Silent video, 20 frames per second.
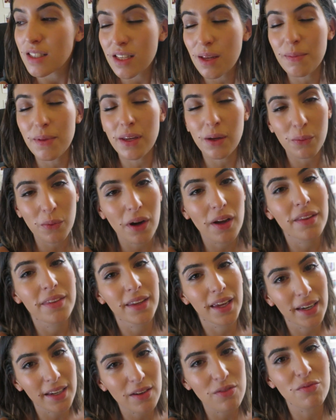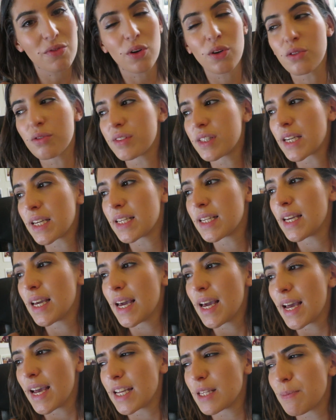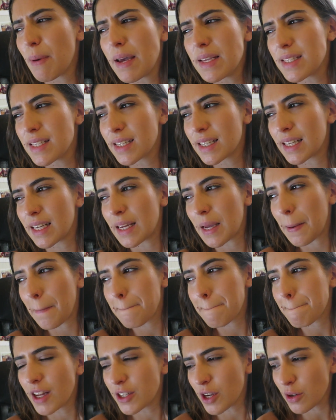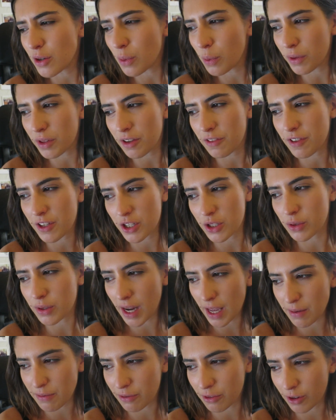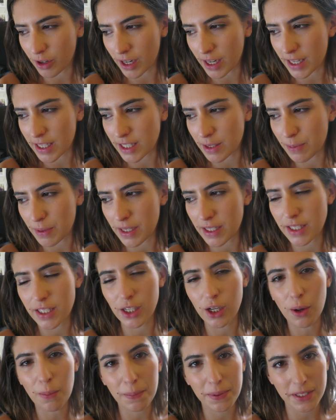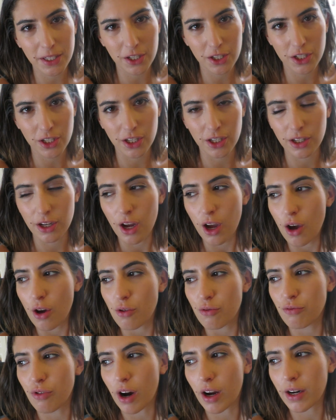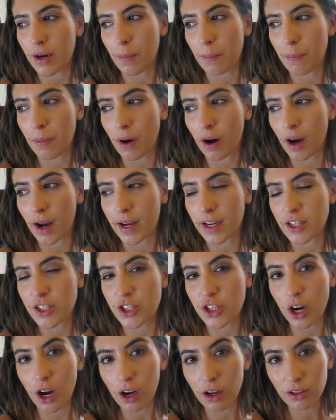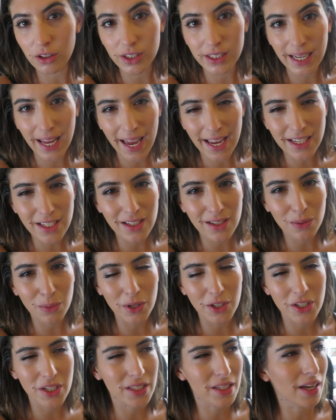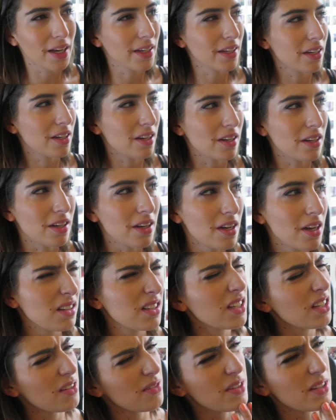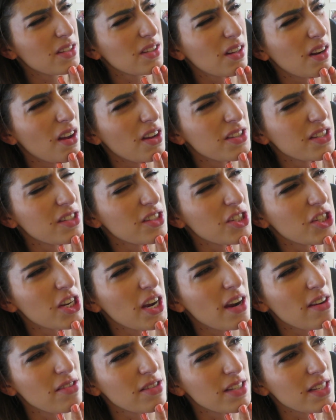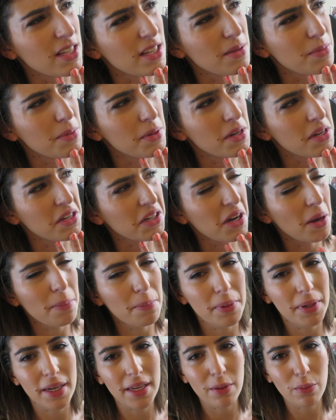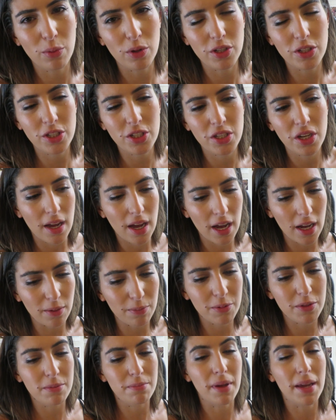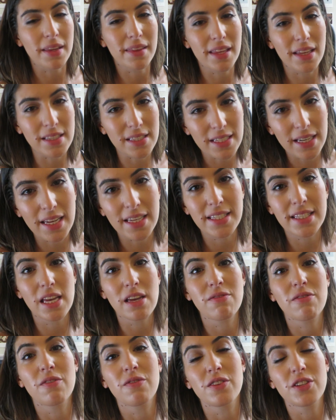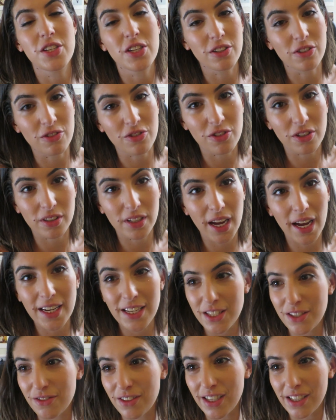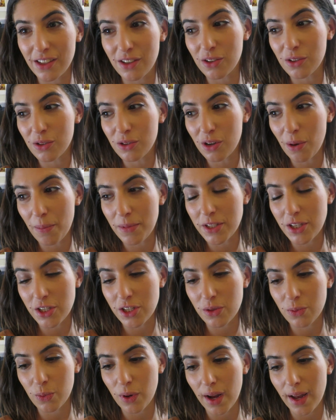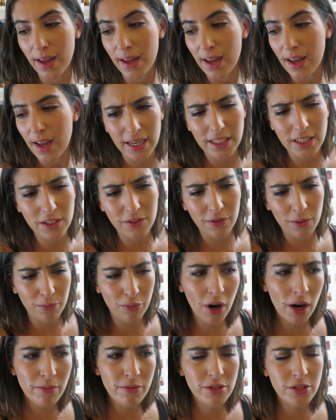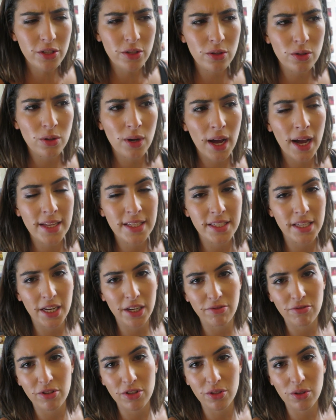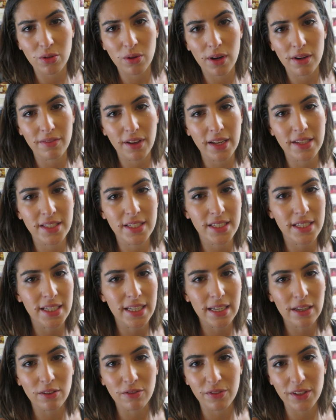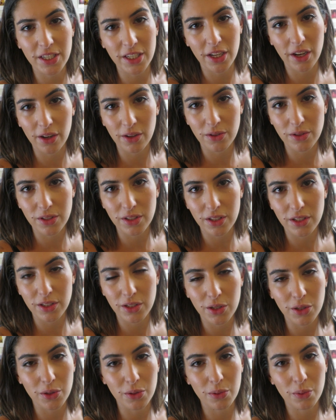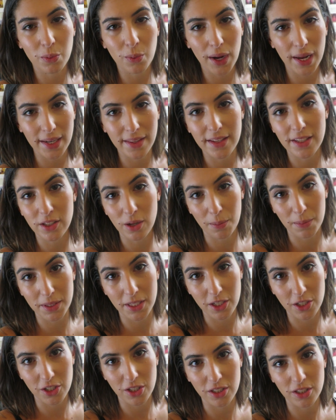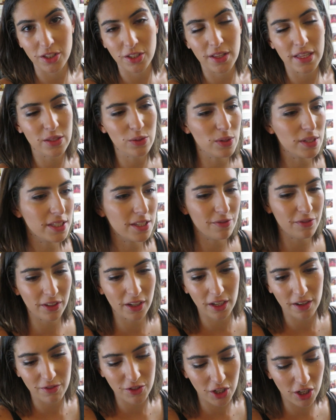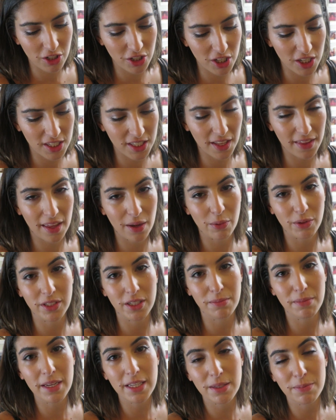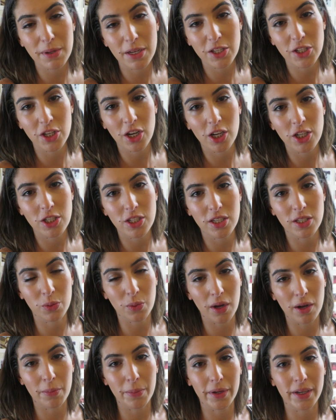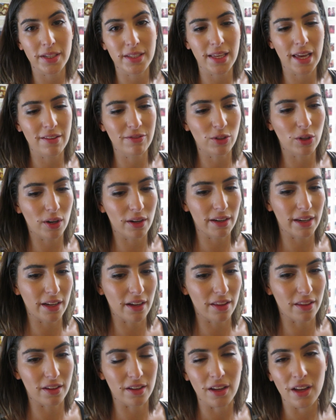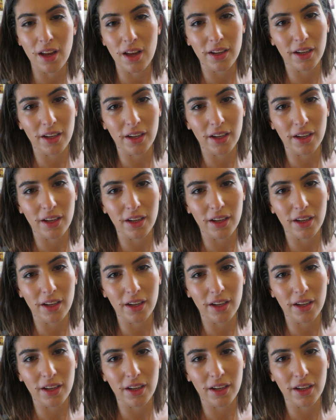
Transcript: something worth getting involved in. It's basically, I don't know what the official name for it is, but it's a competition run by ChildNet, which is like a, I don't know if it's classed as a charity, but a company which helps make the internet safer for children. And it's a really cool competition where kids from primary school and secondary school have entered in little videos to win this competition. So there's always different kind of judges, and they wanted me to be a judge as well because they haven't got any other